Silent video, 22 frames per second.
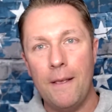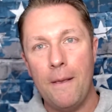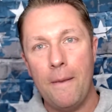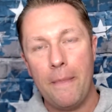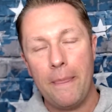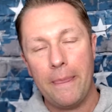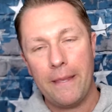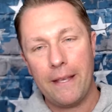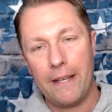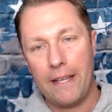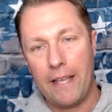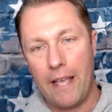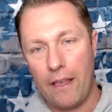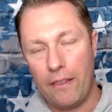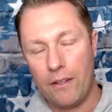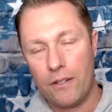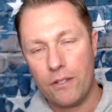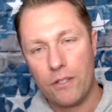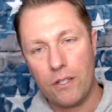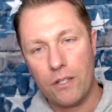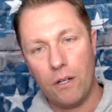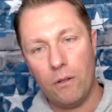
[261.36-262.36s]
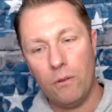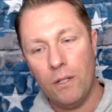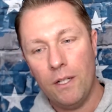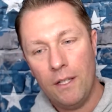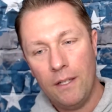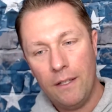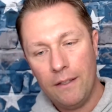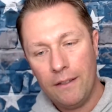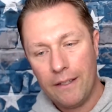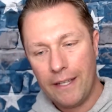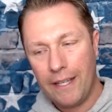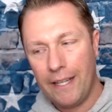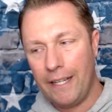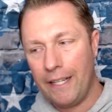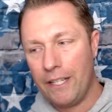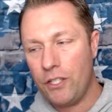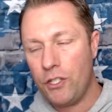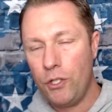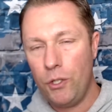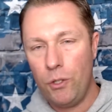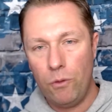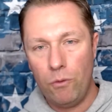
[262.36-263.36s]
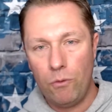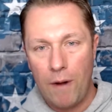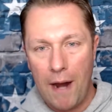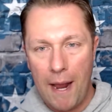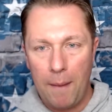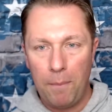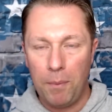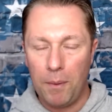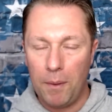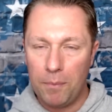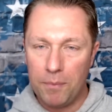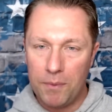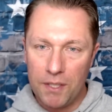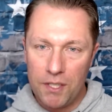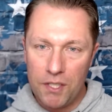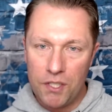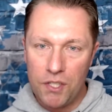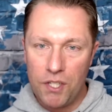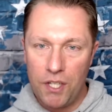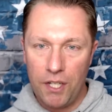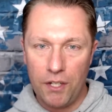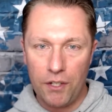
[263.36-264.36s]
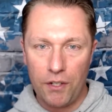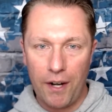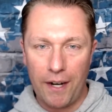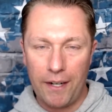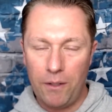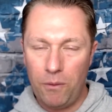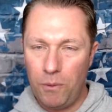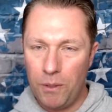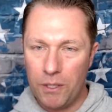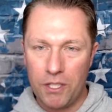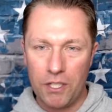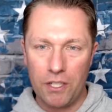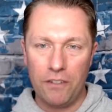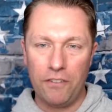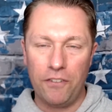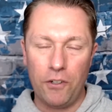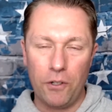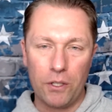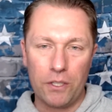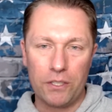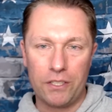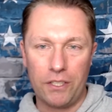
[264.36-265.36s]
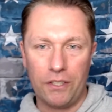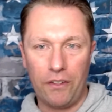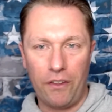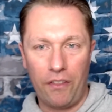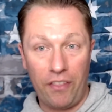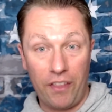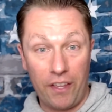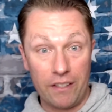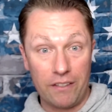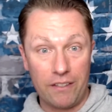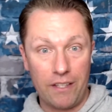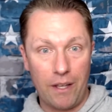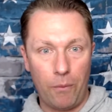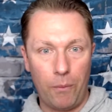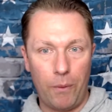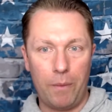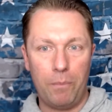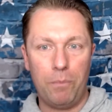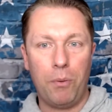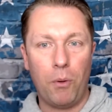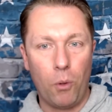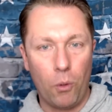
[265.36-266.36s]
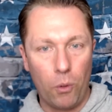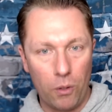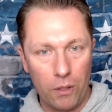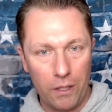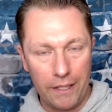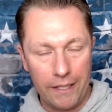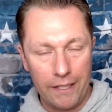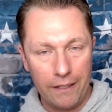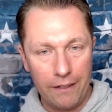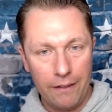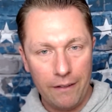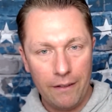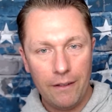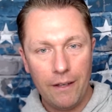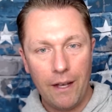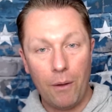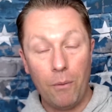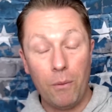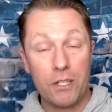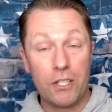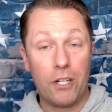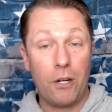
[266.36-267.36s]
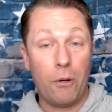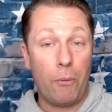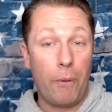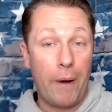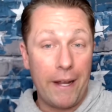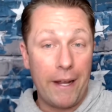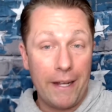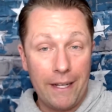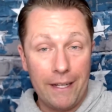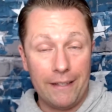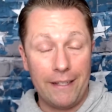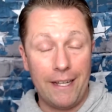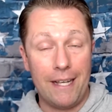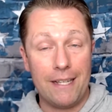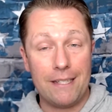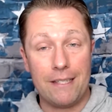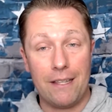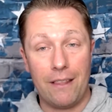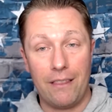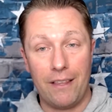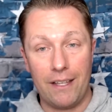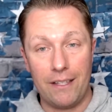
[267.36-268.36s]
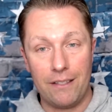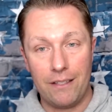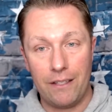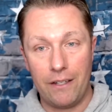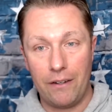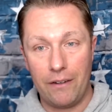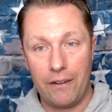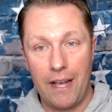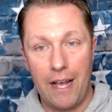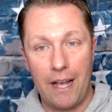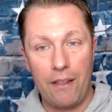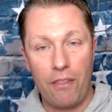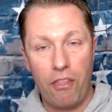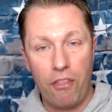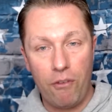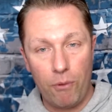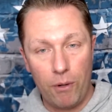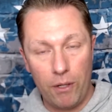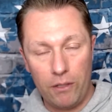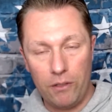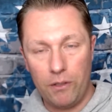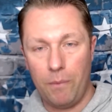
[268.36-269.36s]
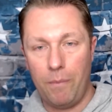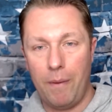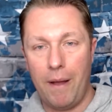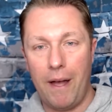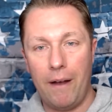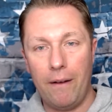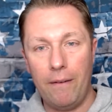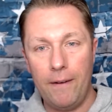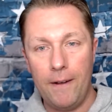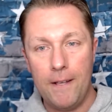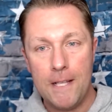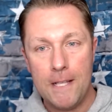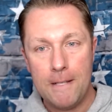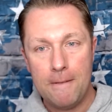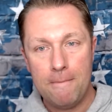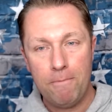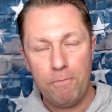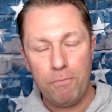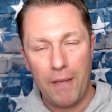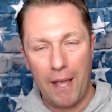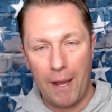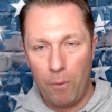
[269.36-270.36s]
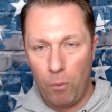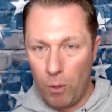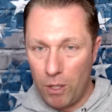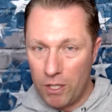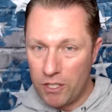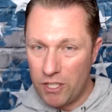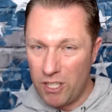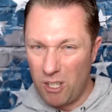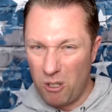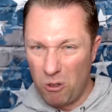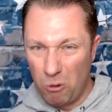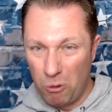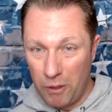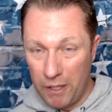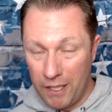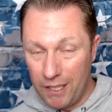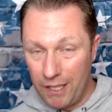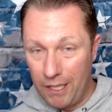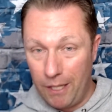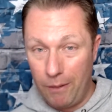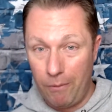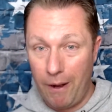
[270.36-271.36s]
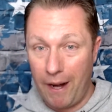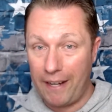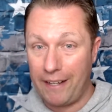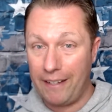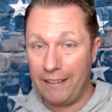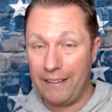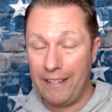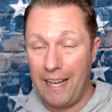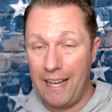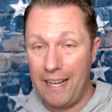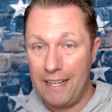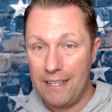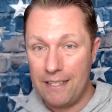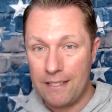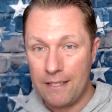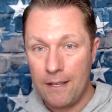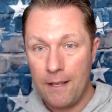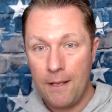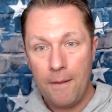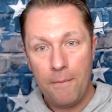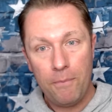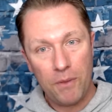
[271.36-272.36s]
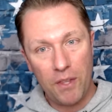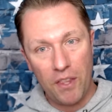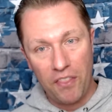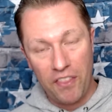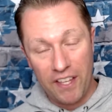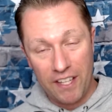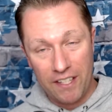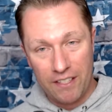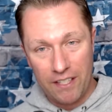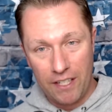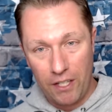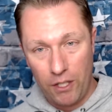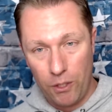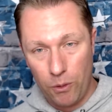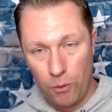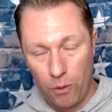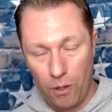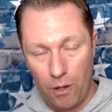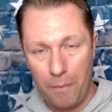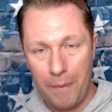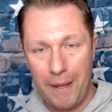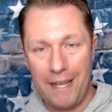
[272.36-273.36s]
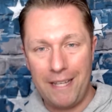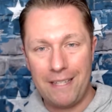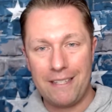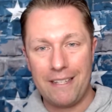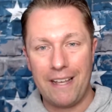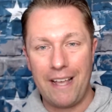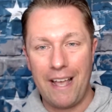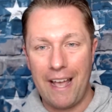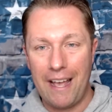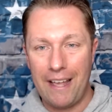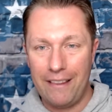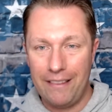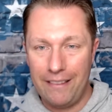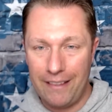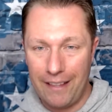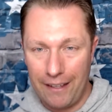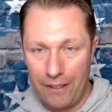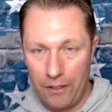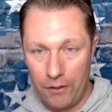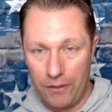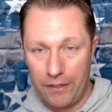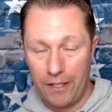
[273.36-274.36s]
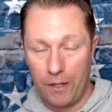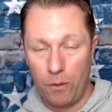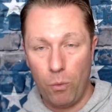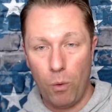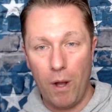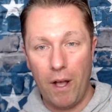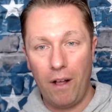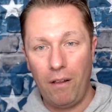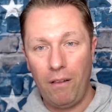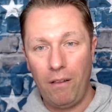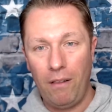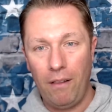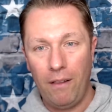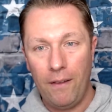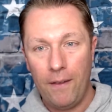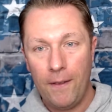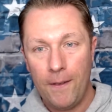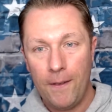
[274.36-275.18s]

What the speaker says: together. So again, as you wrap up this year, I don't want you to focus on the things that went poorly. I want you to recognize the things that you're not thrilled about. I want you to really recognize the things that you were amazing at and that you did well.